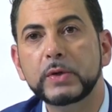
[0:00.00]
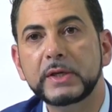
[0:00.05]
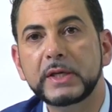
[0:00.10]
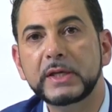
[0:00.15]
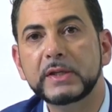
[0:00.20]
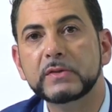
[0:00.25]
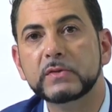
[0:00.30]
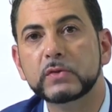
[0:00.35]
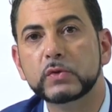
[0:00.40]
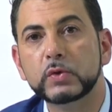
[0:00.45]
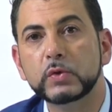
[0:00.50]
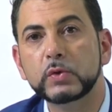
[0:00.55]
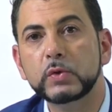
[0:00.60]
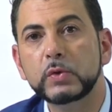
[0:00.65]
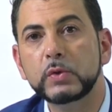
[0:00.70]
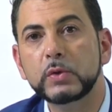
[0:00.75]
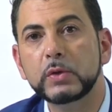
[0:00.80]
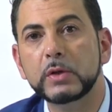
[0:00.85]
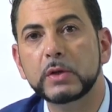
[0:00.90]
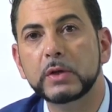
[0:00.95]
need
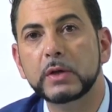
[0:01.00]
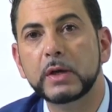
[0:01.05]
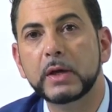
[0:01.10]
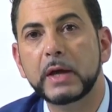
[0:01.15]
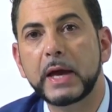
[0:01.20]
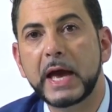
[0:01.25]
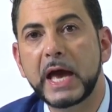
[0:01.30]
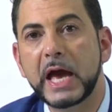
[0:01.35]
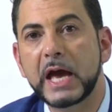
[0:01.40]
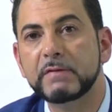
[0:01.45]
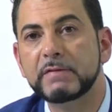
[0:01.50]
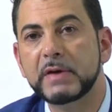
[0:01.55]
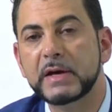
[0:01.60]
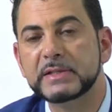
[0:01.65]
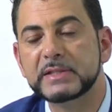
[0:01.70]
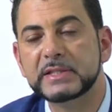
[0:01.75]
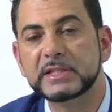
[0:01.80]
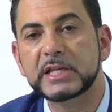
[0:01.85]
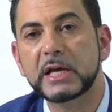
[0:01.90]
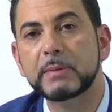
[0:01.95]
to have a
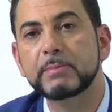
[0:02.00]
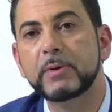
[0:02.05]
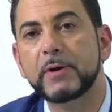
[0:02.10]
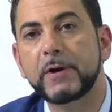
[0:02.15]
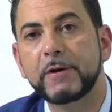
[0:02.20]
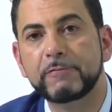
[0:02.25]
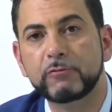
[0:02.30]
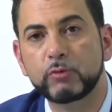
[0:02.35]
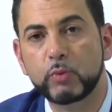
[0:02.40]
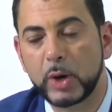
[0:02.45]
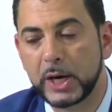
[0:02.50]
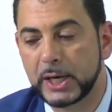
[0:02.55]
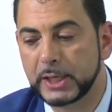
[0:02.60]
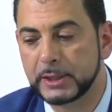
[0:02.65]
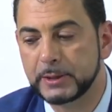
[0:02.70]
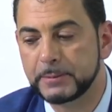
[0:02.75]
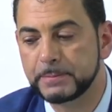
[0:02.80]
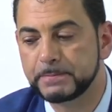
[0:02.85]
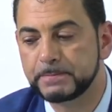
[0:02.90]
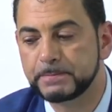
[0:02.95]
sum of 1.
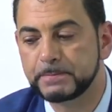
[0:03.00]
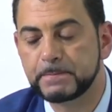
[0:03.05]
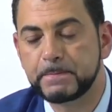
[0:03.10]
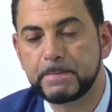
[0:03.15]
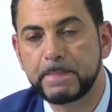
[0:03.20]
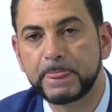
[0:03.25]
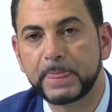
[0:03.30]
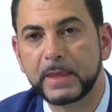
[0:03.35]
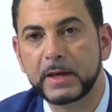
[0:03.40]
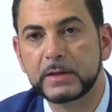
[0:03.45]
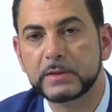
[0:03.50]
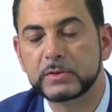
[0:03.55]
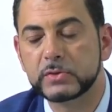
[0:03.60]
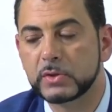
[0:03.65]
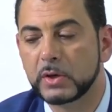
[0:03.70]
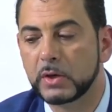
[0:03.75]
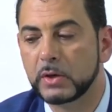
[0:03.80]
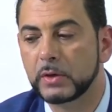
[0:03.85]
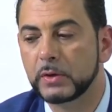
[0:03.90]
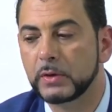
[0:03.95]

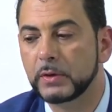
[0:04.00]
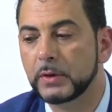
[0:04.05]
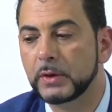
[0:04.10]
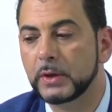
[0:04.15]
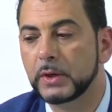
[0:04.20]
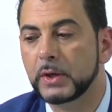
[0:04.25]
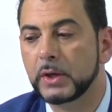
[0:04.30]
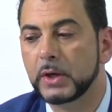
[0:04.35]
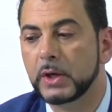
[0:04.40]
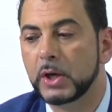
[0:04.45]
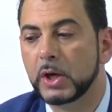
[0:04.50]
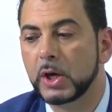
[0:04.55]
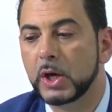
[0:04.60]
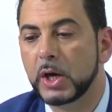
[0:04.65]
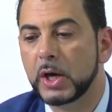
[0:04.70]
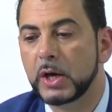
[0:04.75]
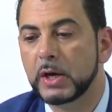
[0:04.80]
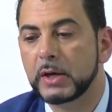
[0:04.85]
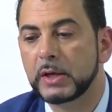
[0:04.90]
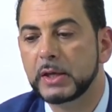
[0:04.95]
So
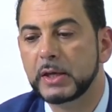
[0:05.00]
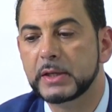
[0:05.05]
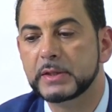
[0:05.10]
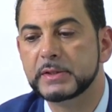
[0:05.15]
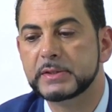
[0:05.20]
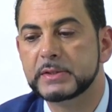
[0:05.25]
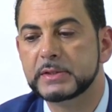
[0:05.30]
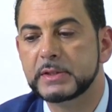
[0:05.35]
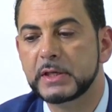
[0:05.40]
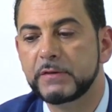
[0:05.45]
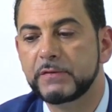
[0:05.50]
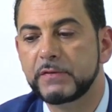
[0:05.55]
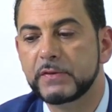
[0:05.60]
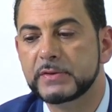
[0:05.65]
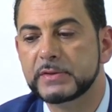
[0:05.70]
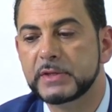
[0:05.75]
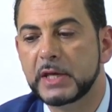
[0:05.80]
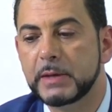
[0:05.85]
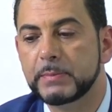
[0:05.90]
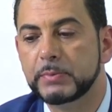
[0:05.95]
you can see, for
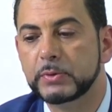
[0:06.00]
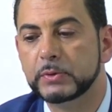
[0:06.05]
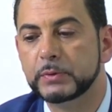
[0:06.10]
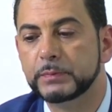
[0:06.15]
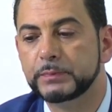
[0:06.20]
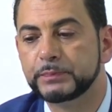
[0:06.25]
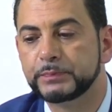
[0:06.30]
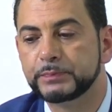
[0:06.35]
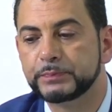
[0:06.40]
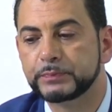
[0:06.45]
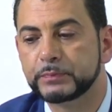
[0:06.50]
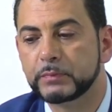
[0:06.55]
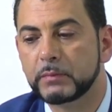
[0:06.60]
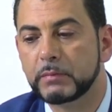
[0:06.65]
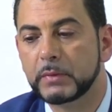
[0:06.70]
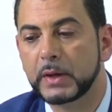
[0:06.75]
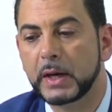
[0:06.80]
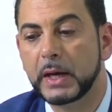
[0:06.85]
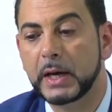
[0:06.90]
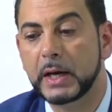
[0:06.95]
example,
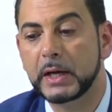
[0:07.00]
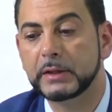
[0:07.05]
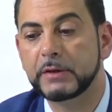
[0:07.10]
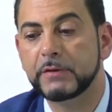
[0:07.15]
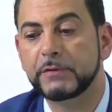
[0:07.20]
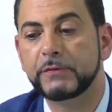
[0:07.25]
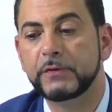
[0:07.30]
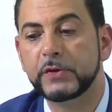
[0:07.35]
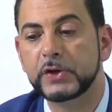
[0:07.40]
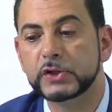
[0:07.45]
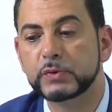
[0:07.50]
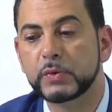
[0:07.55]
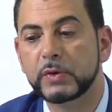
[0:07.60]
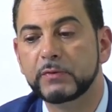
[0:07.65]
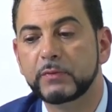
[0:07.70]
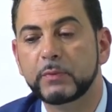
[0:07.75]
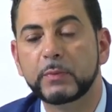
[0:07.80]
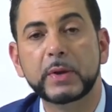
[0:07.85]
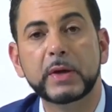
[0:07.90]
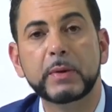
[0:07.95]
the first one
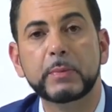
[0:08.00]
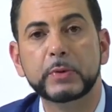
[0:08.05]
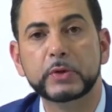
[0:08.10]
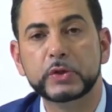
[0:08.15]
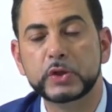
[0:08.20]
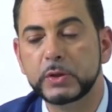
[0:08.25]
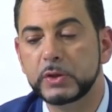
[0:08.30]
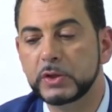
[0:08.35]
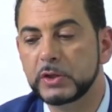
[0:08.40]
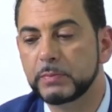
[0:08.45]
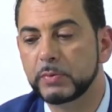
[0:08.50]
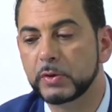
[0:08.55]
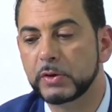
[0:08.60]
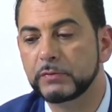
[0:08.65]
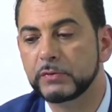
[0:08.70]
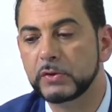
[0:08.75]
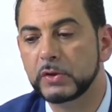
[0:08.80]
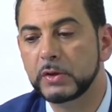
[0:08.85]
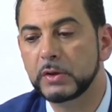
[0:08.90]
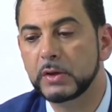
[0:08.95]
from an opportunity point of
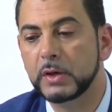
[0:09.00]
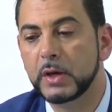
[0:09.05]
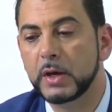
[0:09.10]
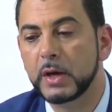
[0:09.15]
view,